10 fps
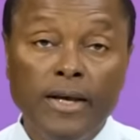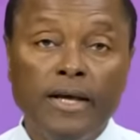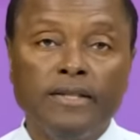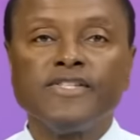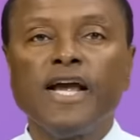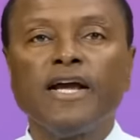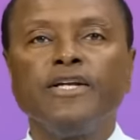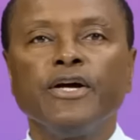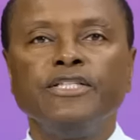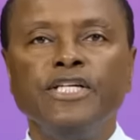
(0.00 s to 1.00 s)
The
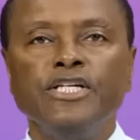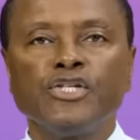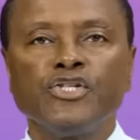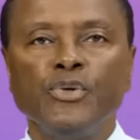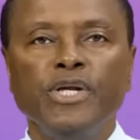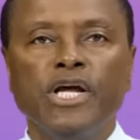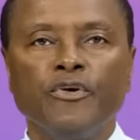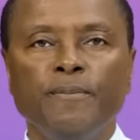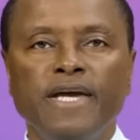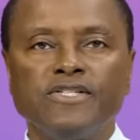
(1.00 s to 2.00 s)
Secondary Teachers Union
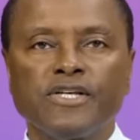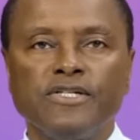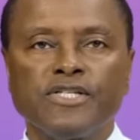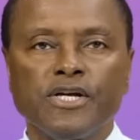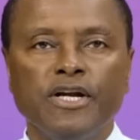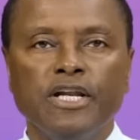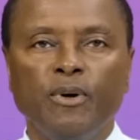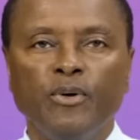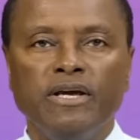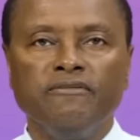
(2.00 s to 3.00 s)
remains concerned
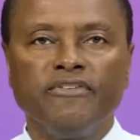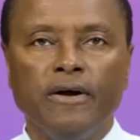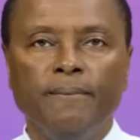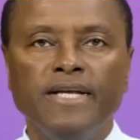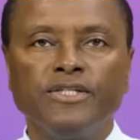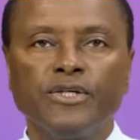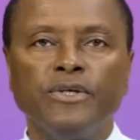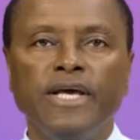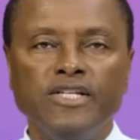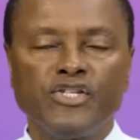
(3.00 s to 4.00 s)
about
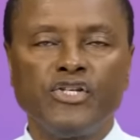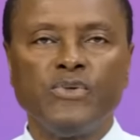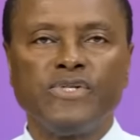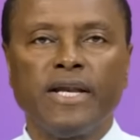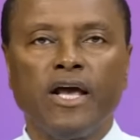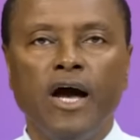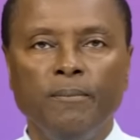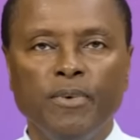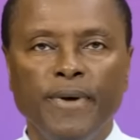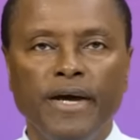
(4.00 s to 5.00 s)
environmental issues at
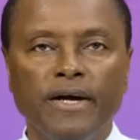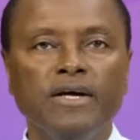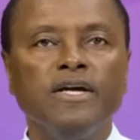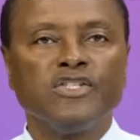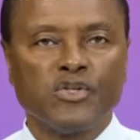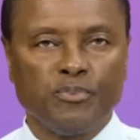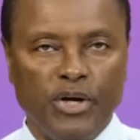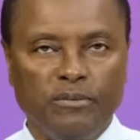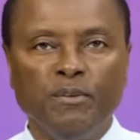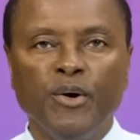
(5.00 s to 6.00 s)
Combermere,
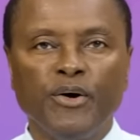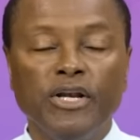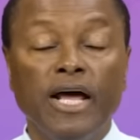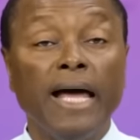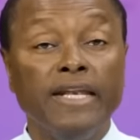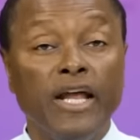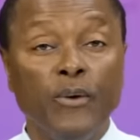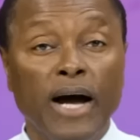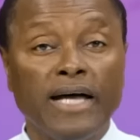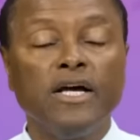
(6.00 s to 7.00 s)
Spray Memorial, and
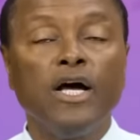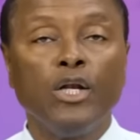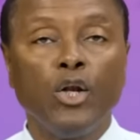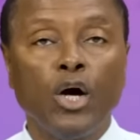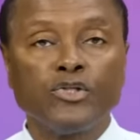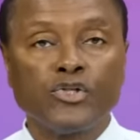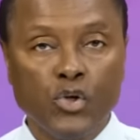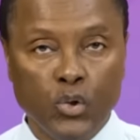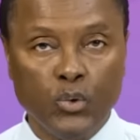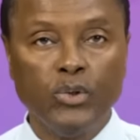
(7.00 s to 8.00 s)
now add Lodge
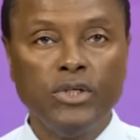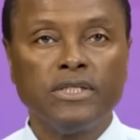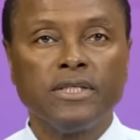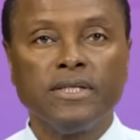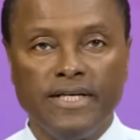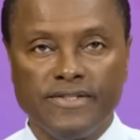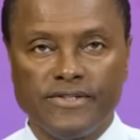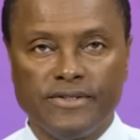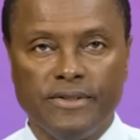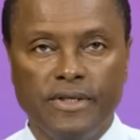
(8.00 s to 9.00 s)
School to the
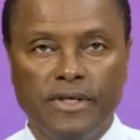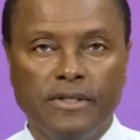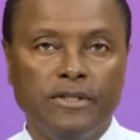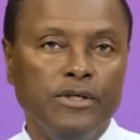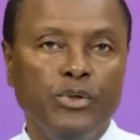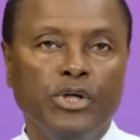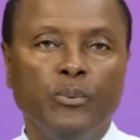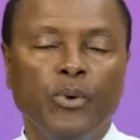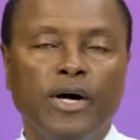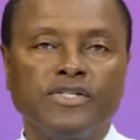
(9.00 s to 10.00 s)
list. The
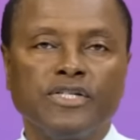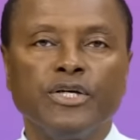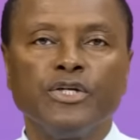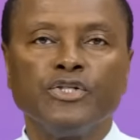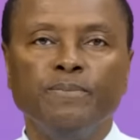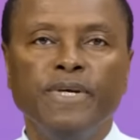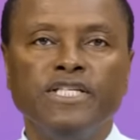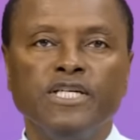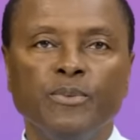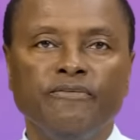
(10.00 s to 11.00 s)
union wants an urgent
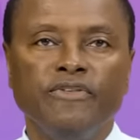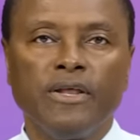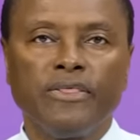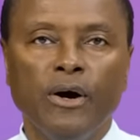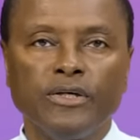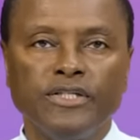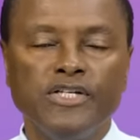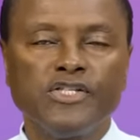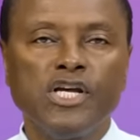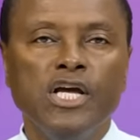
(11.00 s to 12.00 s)
meeting with the
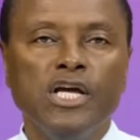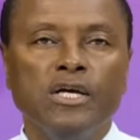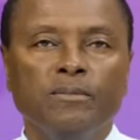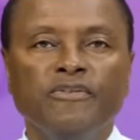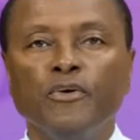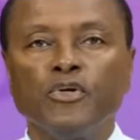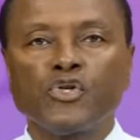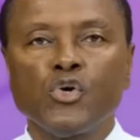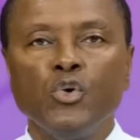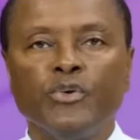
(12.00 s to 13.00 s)
authorities before
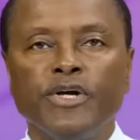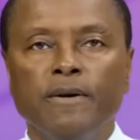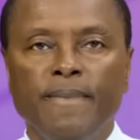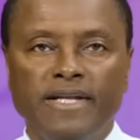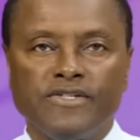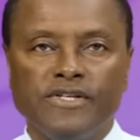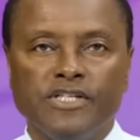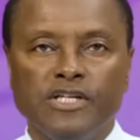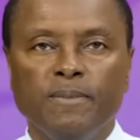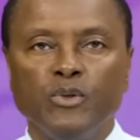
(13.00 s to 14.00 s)
school recommences
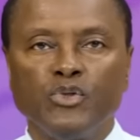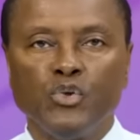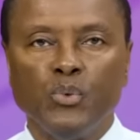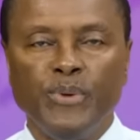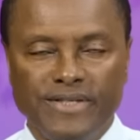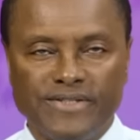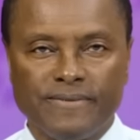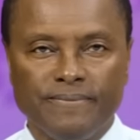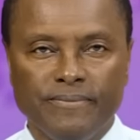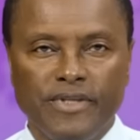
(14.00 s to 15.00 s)
in about 2
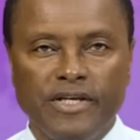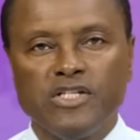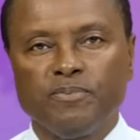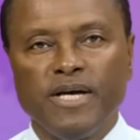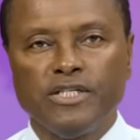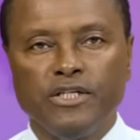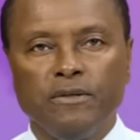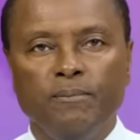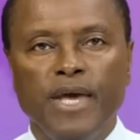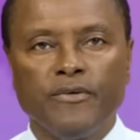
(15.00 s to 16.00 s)
weeks. Its
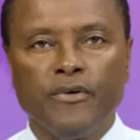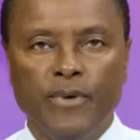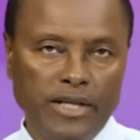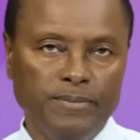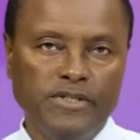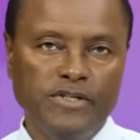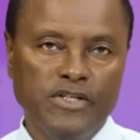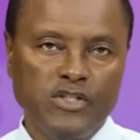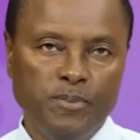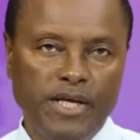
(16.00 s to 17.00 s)
president, Mary Redmond,
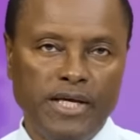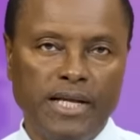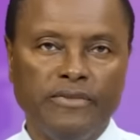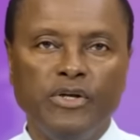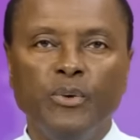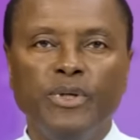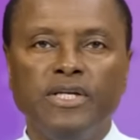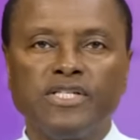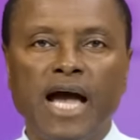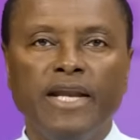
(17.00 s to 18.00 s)
speaking at the
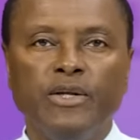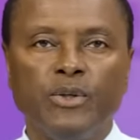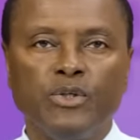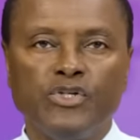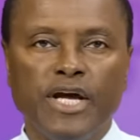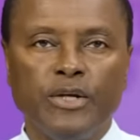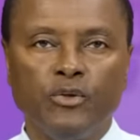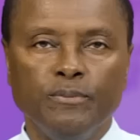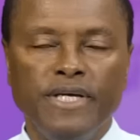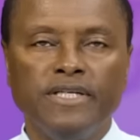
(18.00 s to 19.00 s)
union's annual
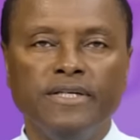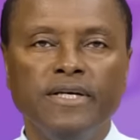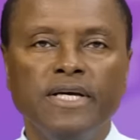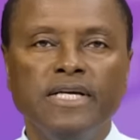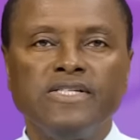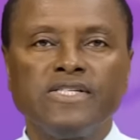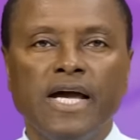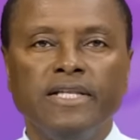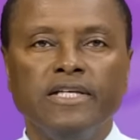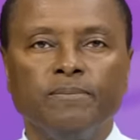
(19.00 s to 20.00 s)
general meeting,
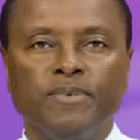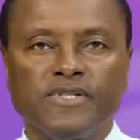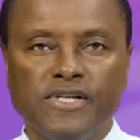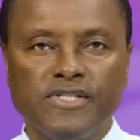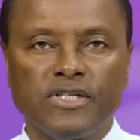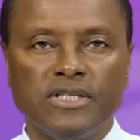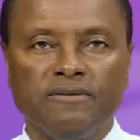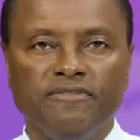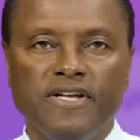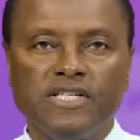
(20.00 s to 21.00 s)
cited a persistent
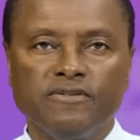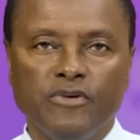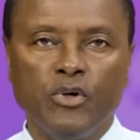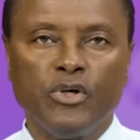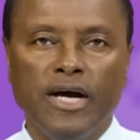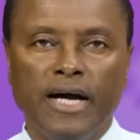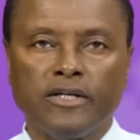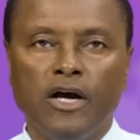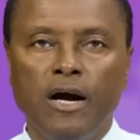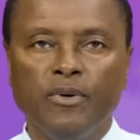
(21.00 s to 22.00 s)
offensive order
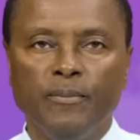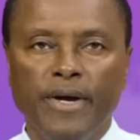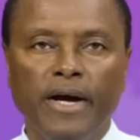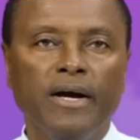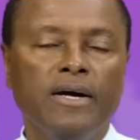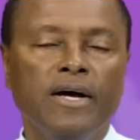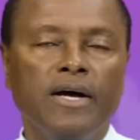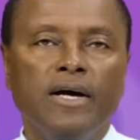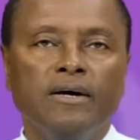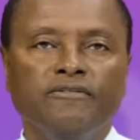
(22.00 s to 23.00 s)
at Combermere,
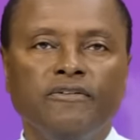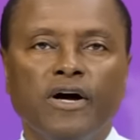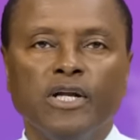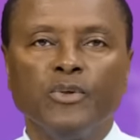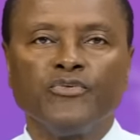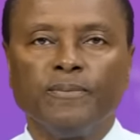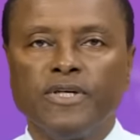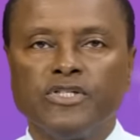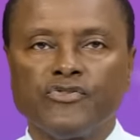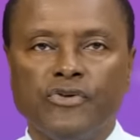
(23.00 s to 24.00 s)
fallout from
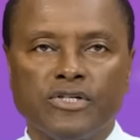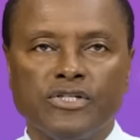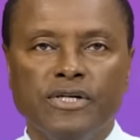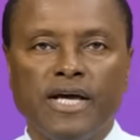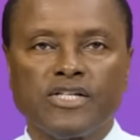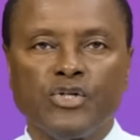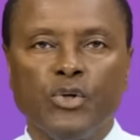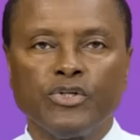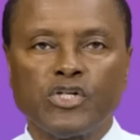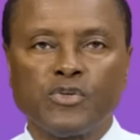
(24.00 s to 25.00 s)
construction next
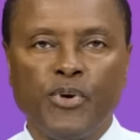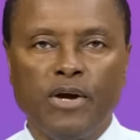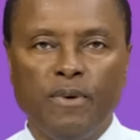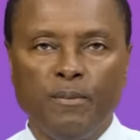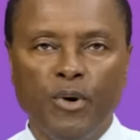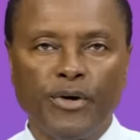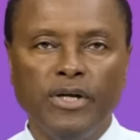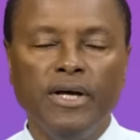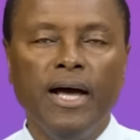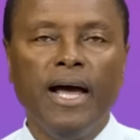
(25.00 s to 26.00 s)
door to Spray
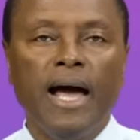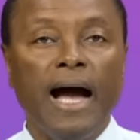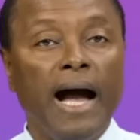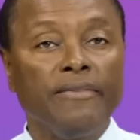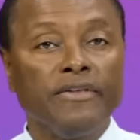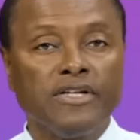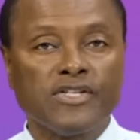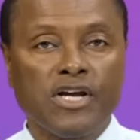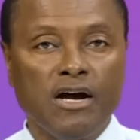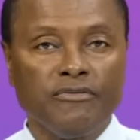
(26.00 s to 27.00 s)
Memorial, and the
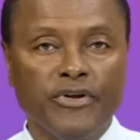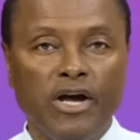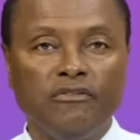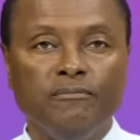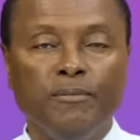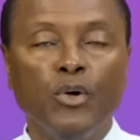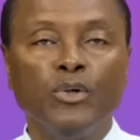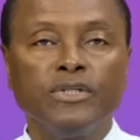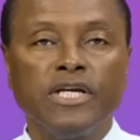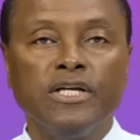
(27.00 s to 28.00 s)
discovery of
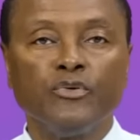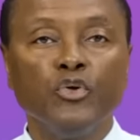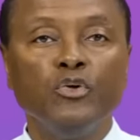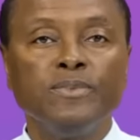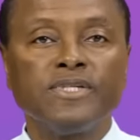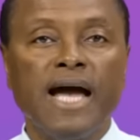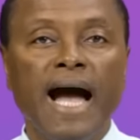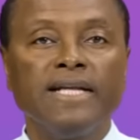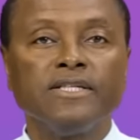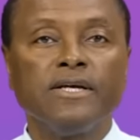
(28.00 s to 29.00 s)
mold in rooms
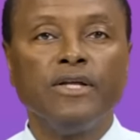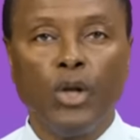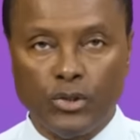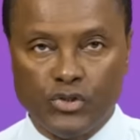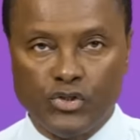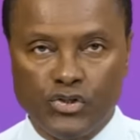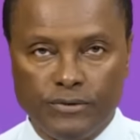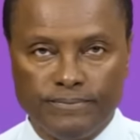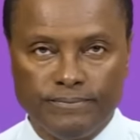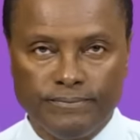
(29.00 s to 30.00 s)
at the lodge.
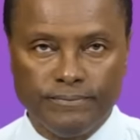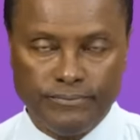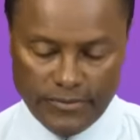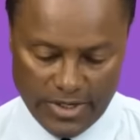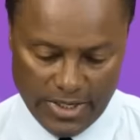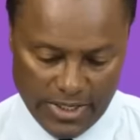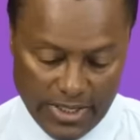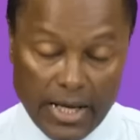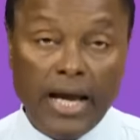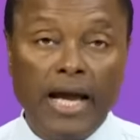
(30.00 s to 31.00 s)

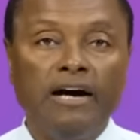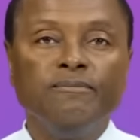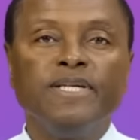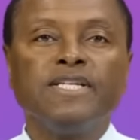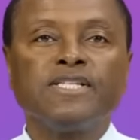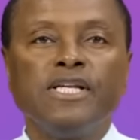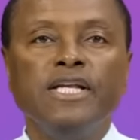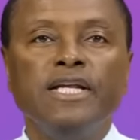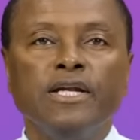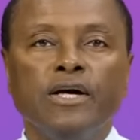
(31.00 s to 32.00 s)
Government is
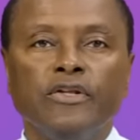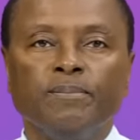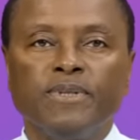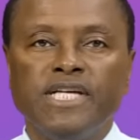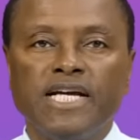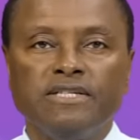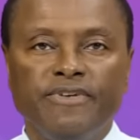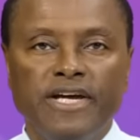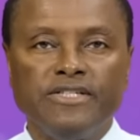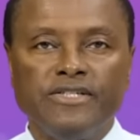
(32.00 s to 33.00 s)
leaning on the protective
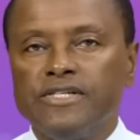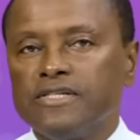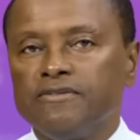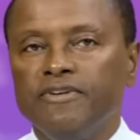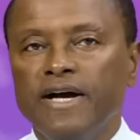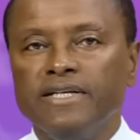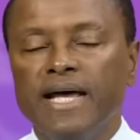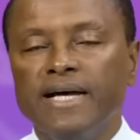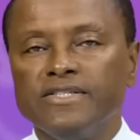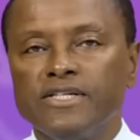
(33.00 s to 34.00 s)
agencies to find an
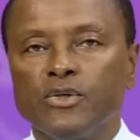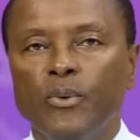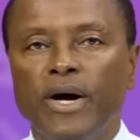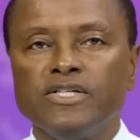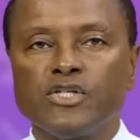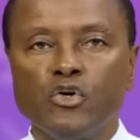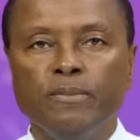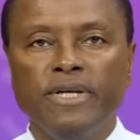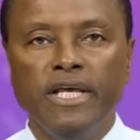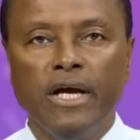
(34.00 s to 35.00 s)
answer to why so
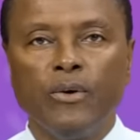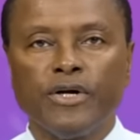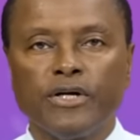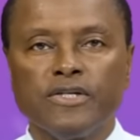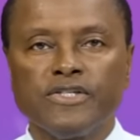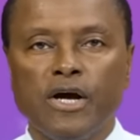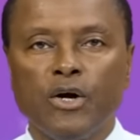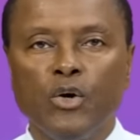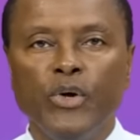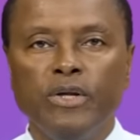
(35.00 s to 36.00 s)
many young girls are
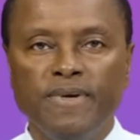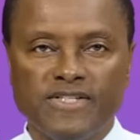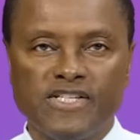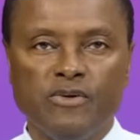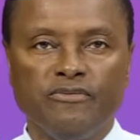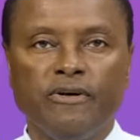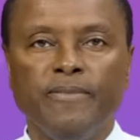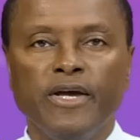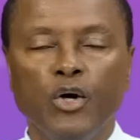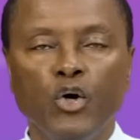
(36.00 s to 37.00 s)
going missing from
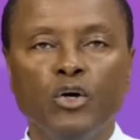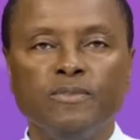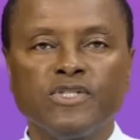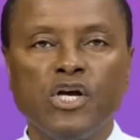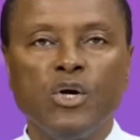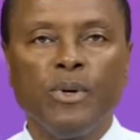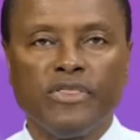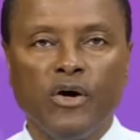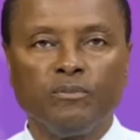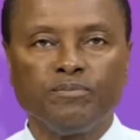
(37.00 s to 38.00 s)
their homes
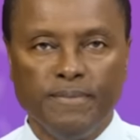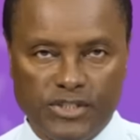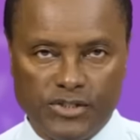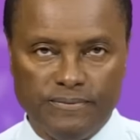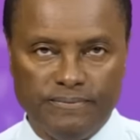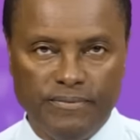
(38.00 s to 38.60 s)
without permission.